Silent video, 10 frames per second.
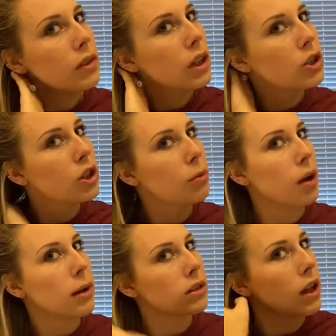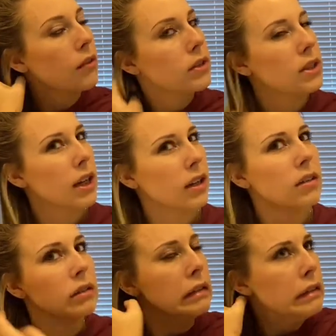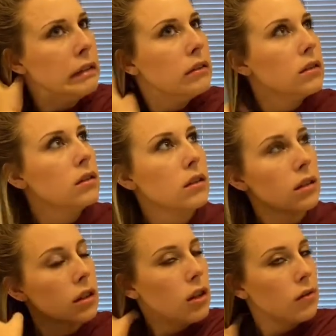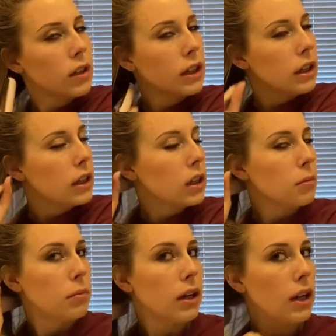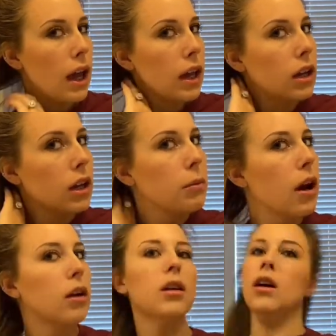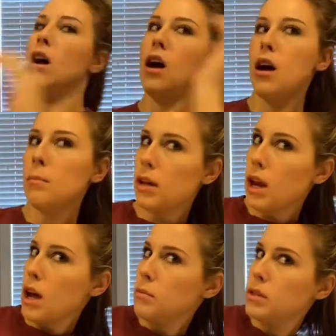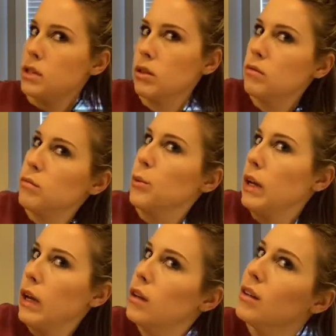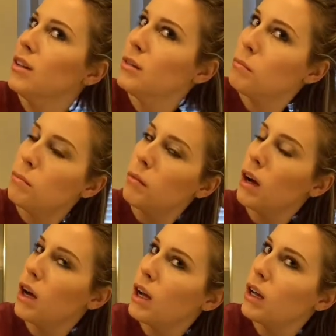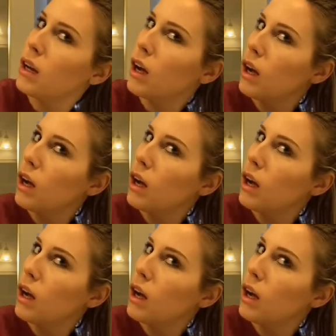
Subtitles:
she brought it back to life. It's taken a little over a year, but hey, here we are. And I'm still ruining it. But